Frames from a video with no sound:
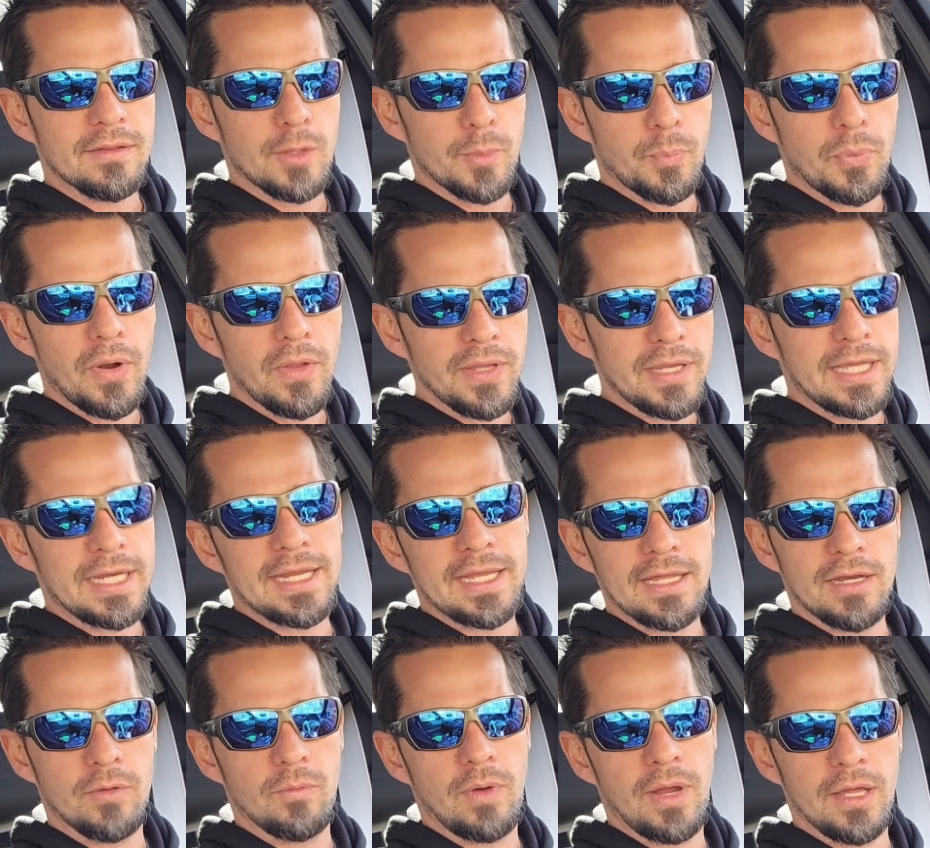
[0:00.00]
they're probably going to
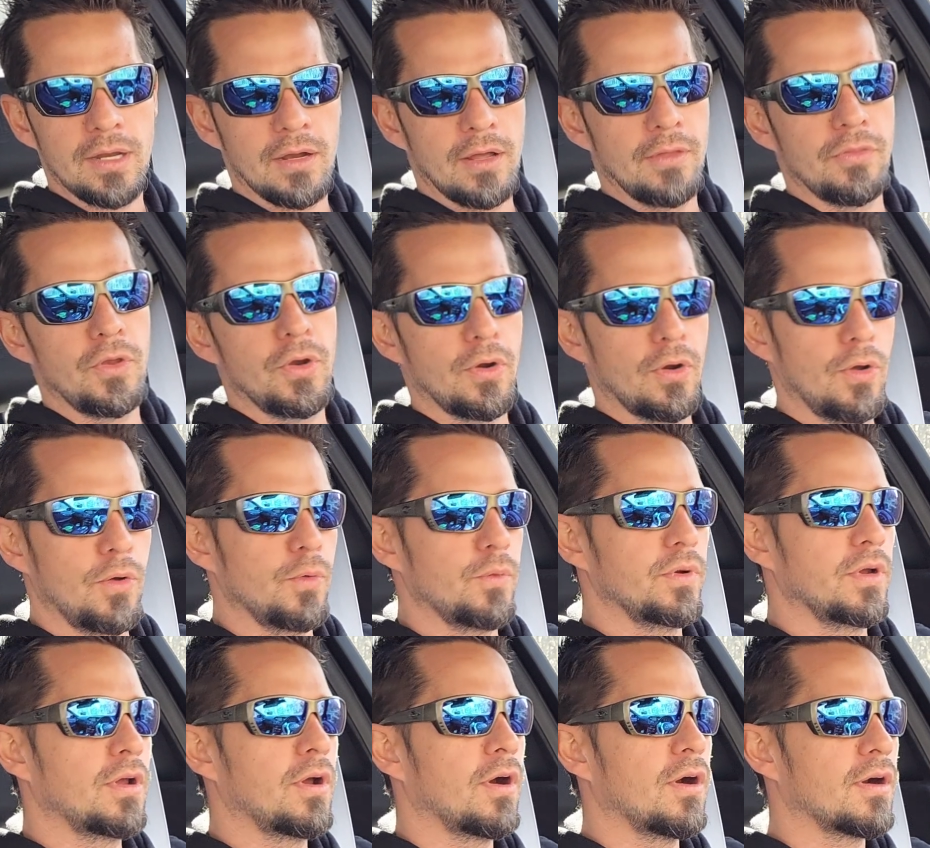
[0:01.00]
get it right on their
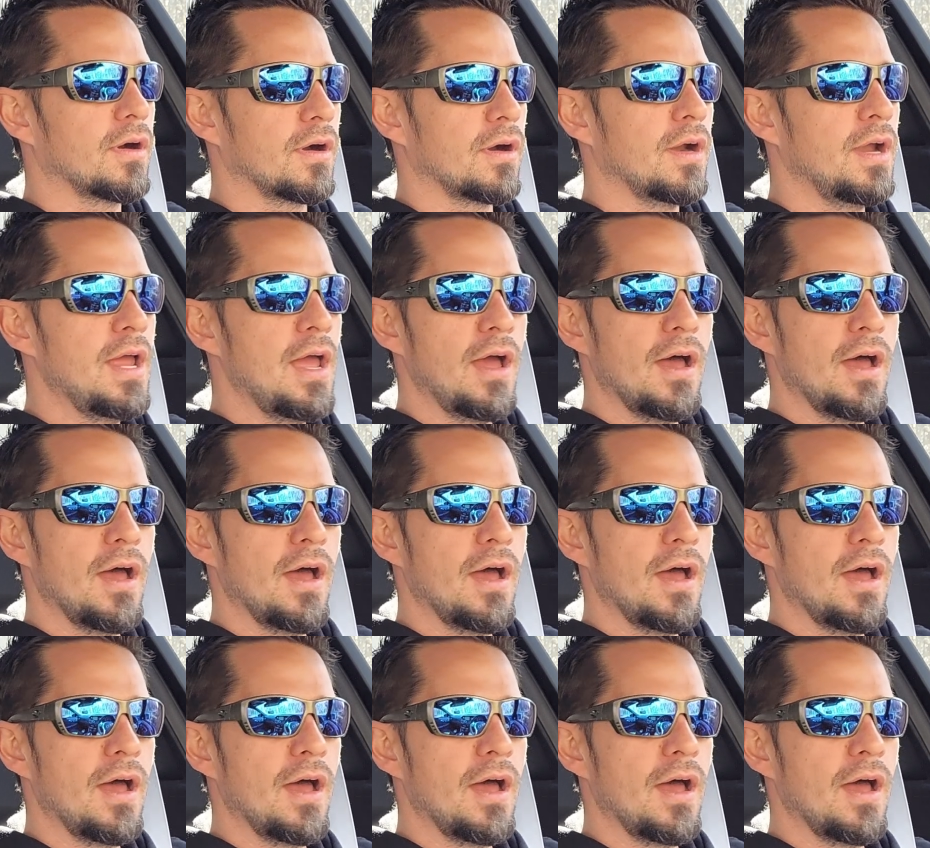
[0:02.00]
own car.